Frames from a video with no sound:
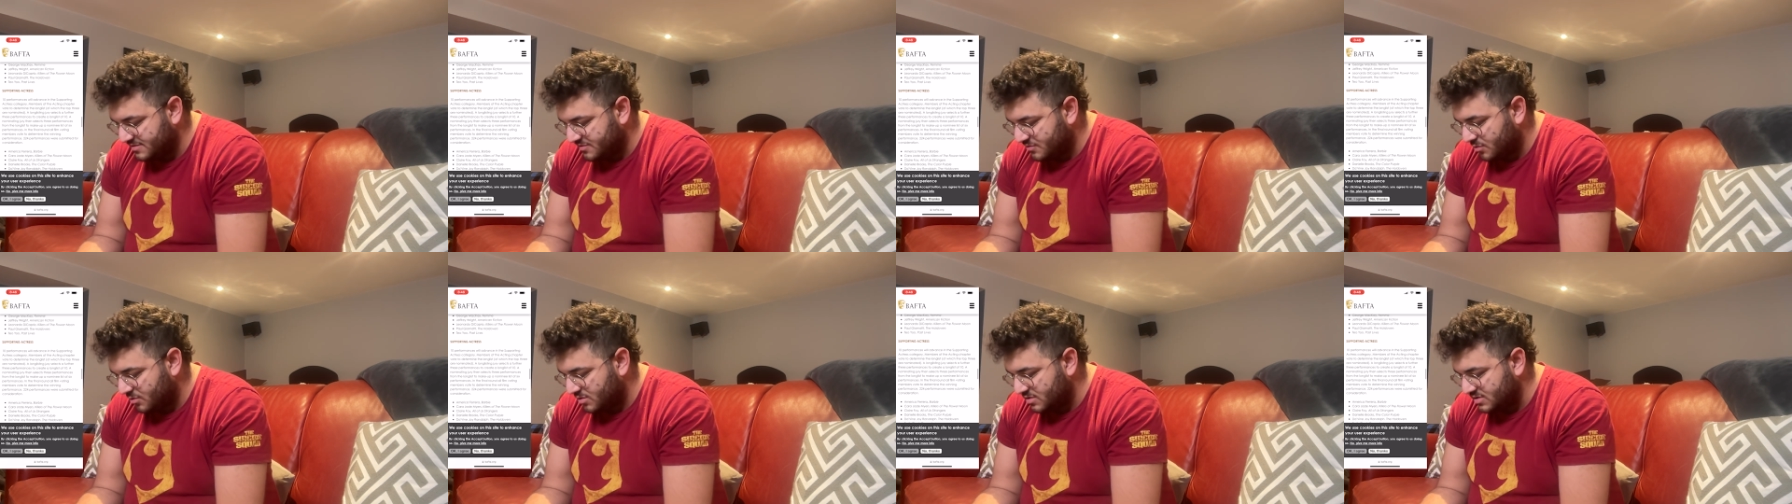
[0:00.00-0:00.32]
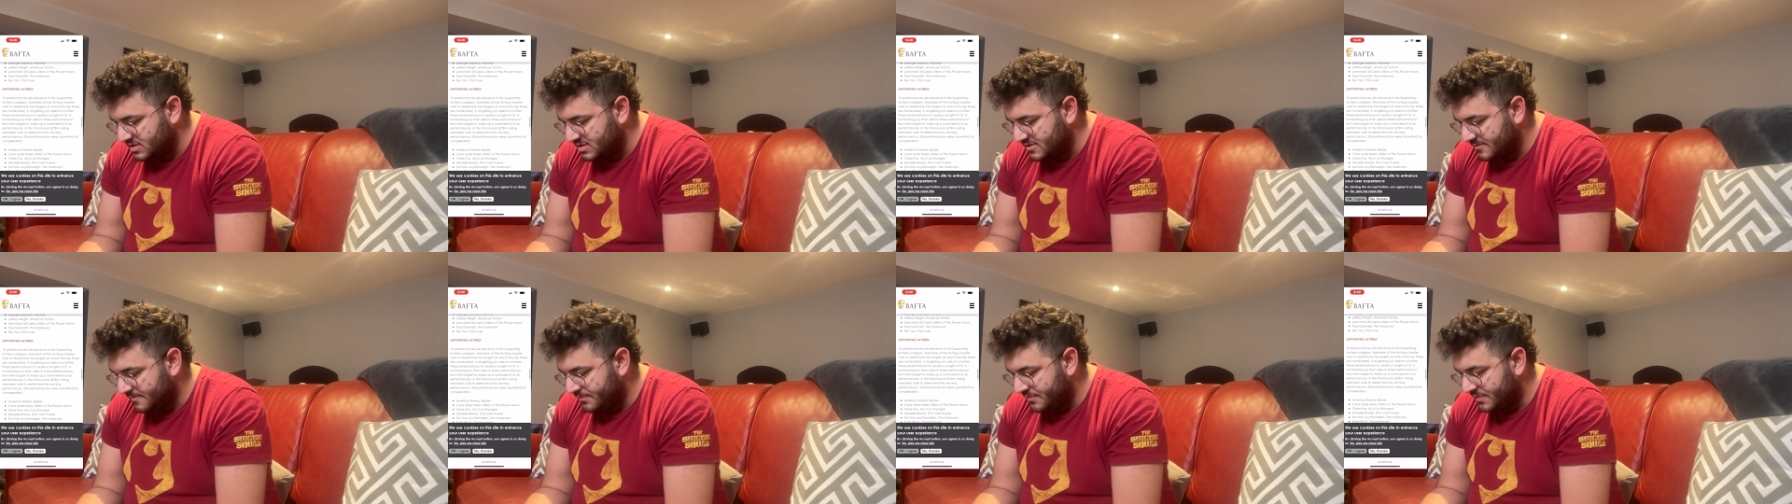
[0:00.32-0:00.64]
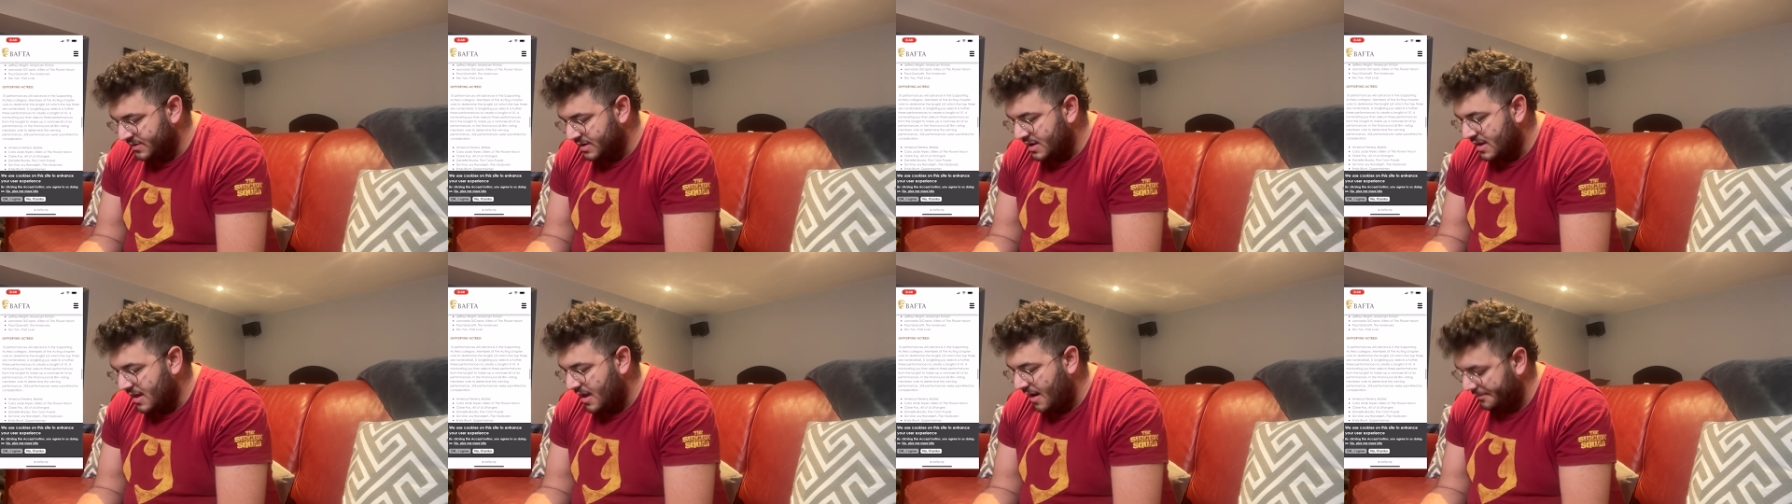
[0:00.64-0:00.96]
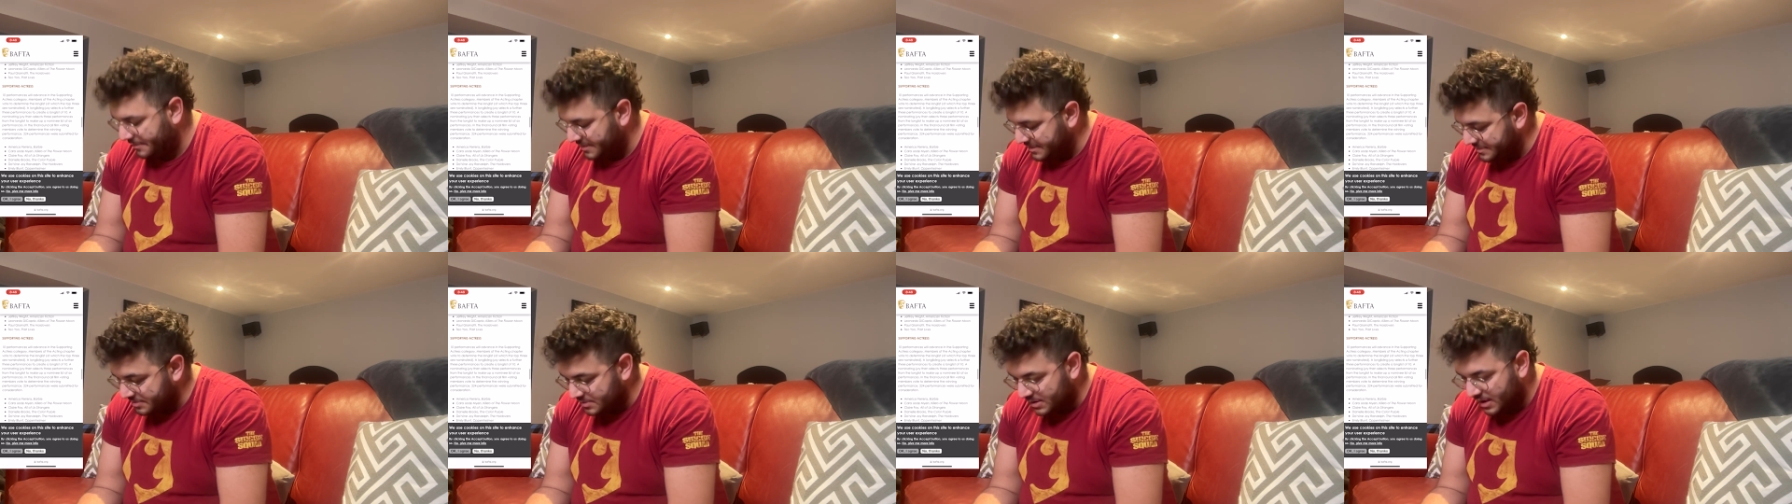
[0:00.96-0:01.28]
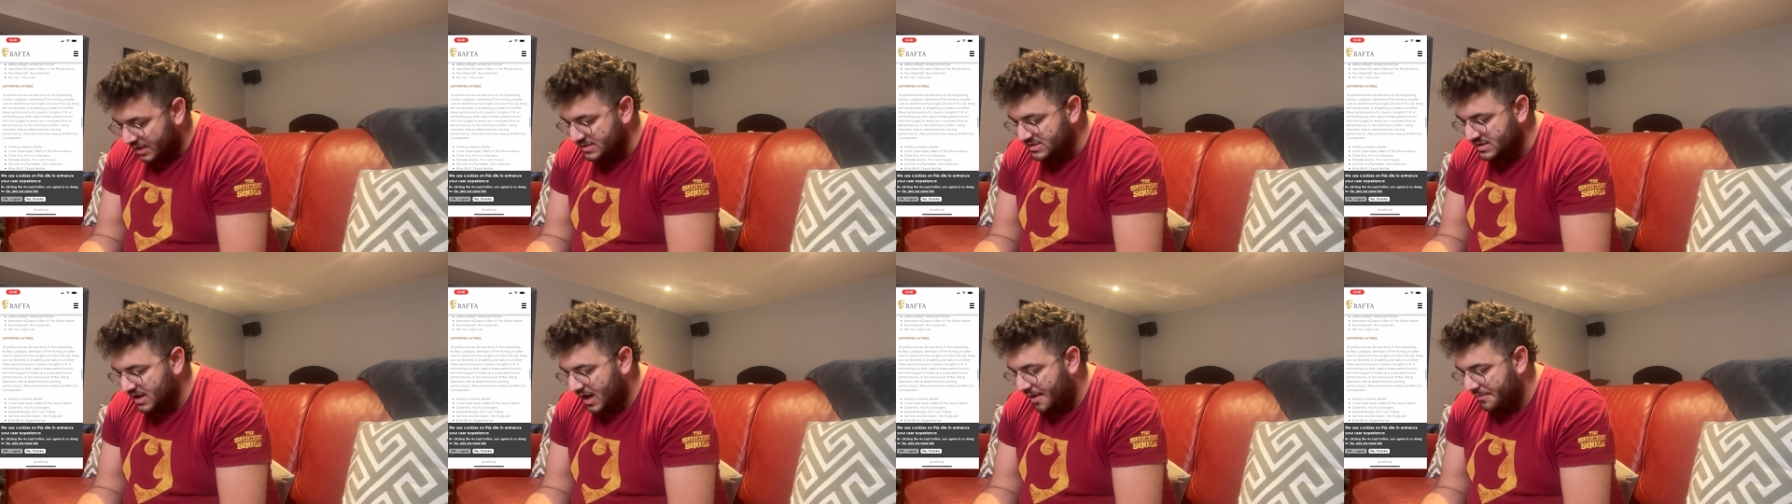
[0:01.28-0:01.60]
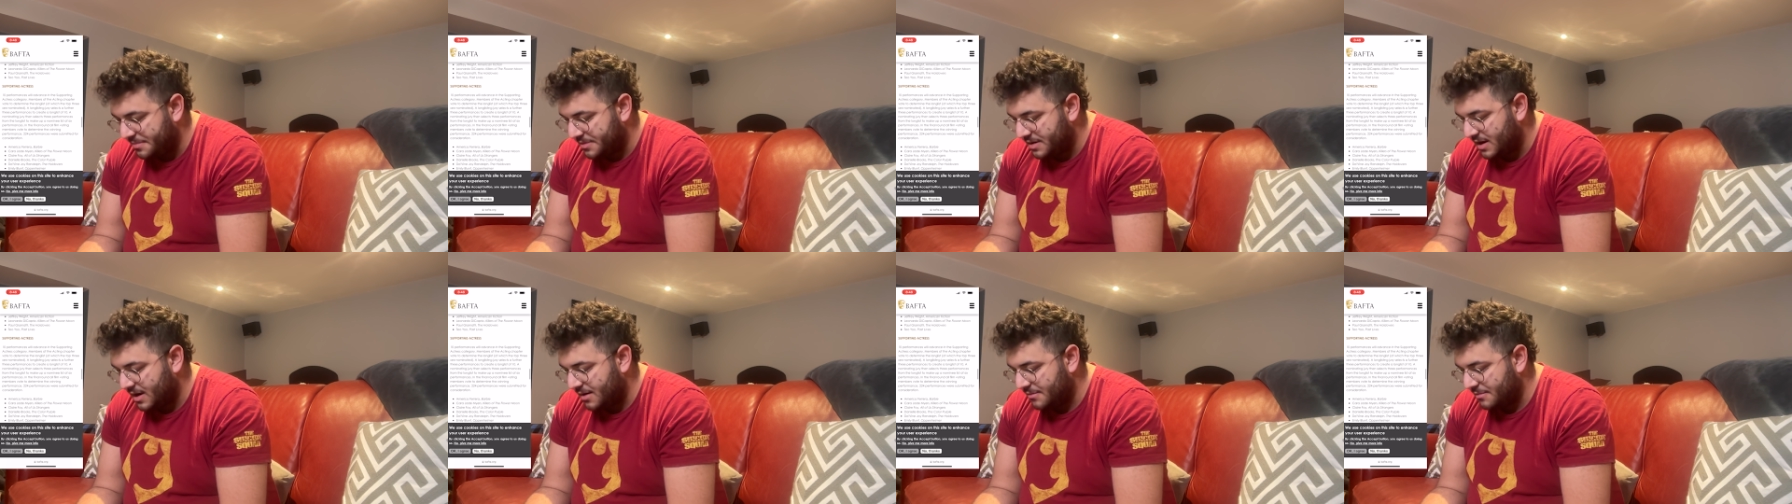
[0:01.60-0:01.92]
course. Emily Blunt,
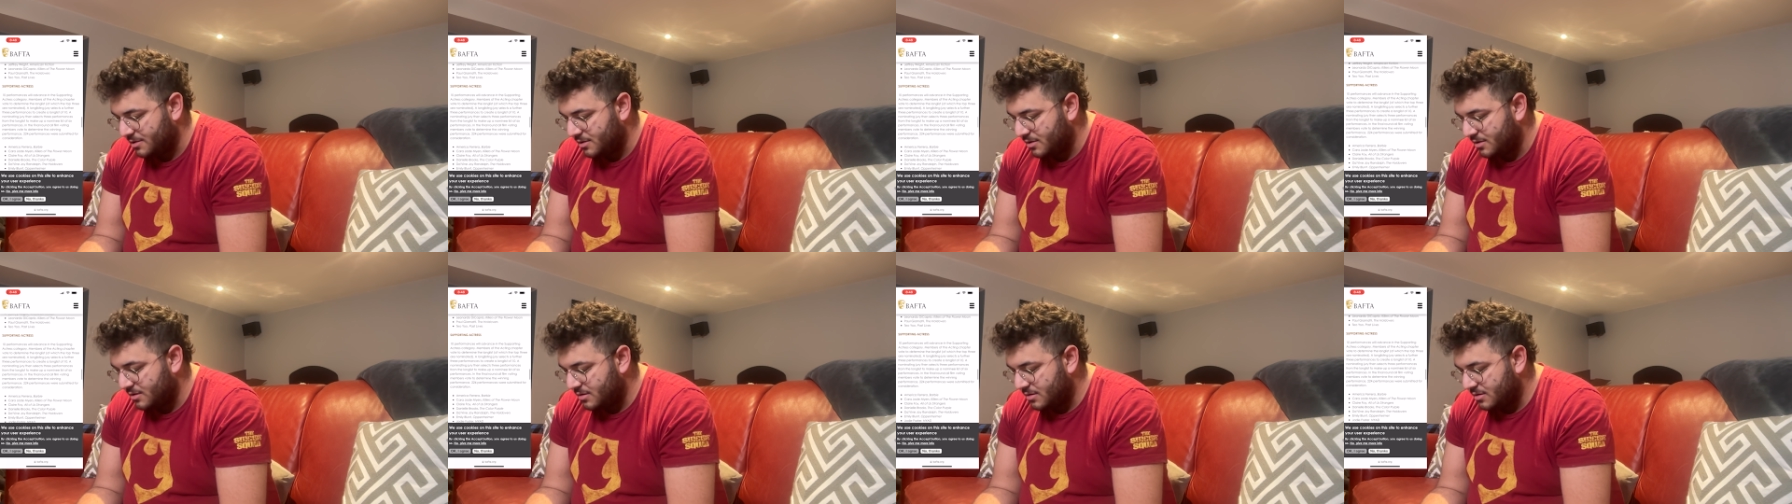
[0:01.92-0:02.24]
Oppenheimer.